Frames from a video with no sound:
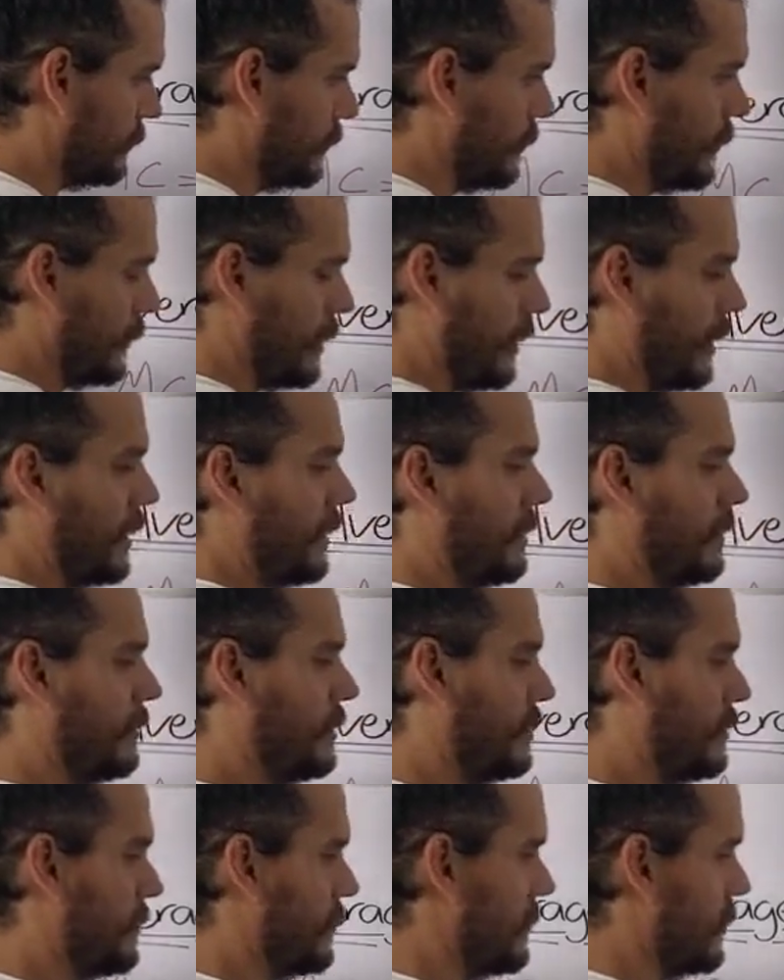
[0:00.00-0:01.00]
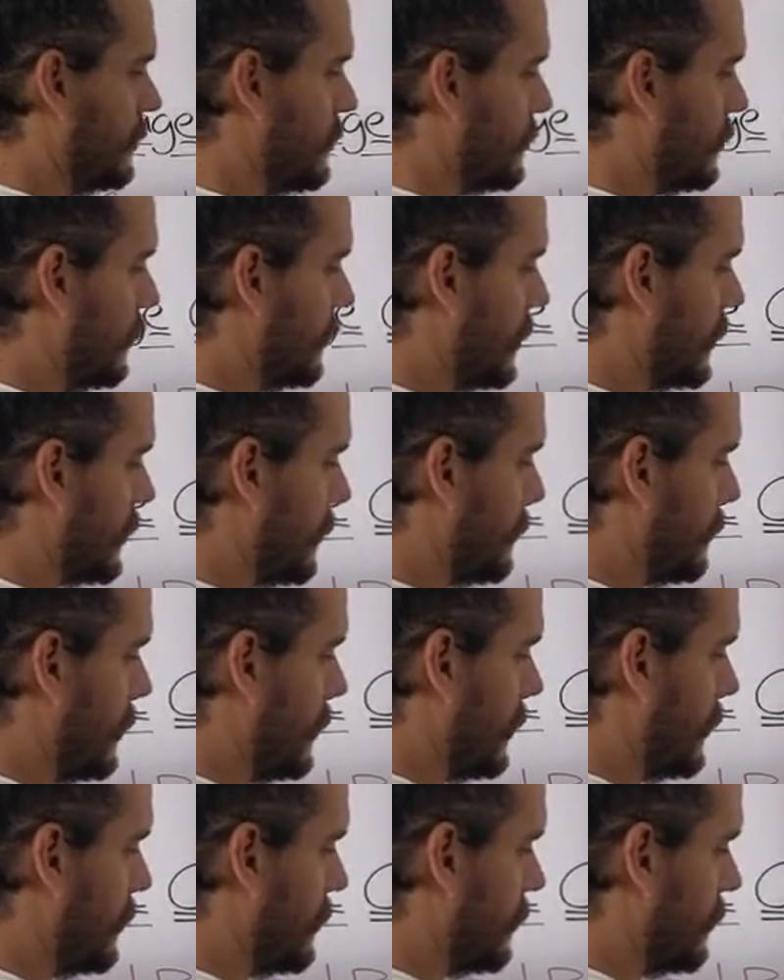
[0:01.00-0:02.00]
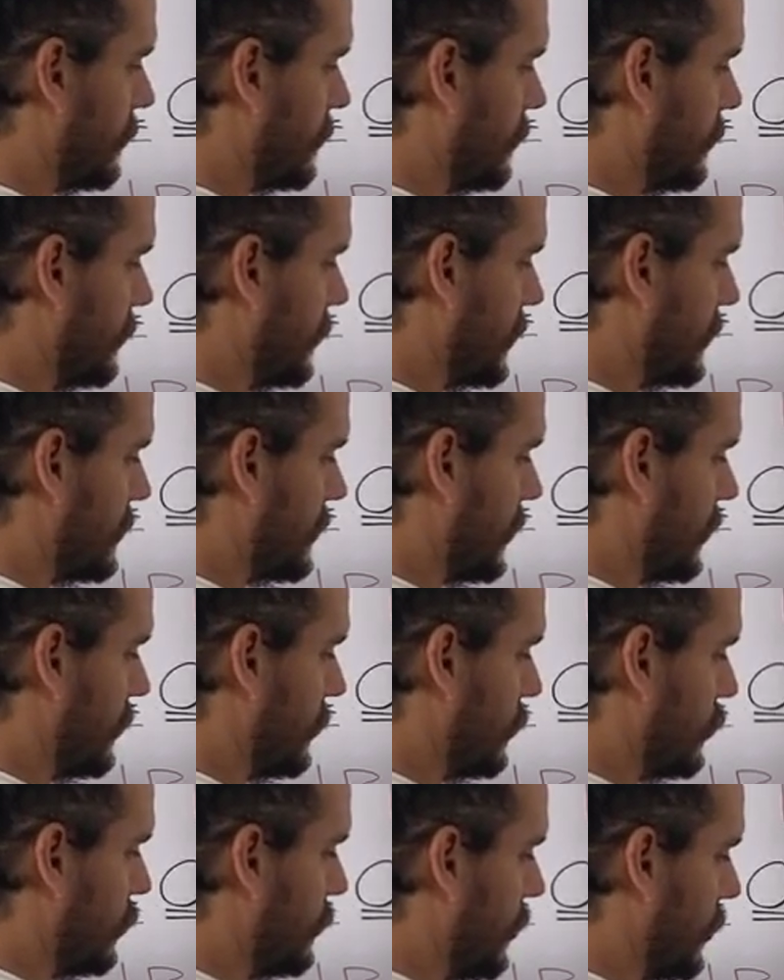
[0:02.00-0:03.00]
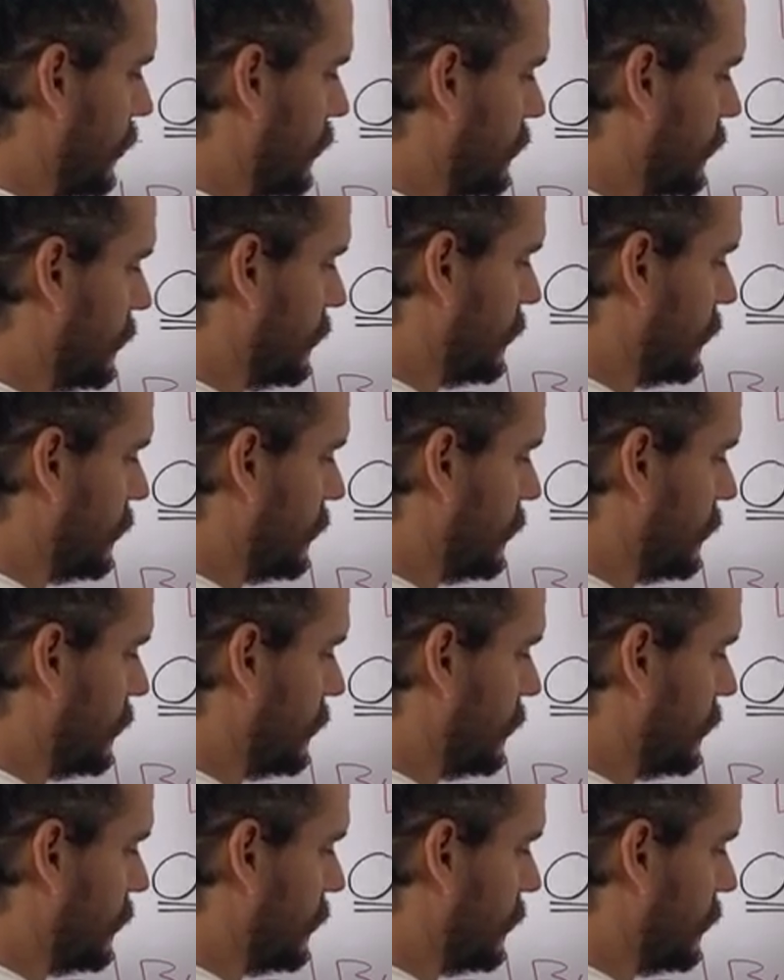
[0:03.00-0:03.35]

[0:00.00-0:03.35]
And the soda can be, say, $2.